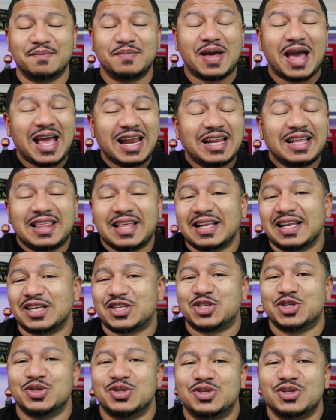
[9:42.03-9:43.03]
anything
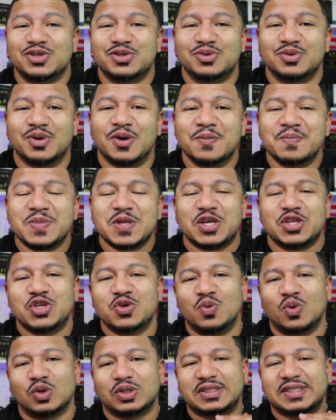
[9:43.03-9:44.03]
that you do, you
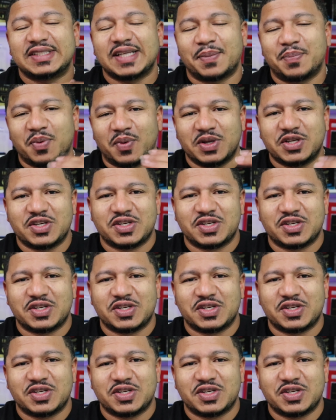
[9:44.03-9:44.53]
will separate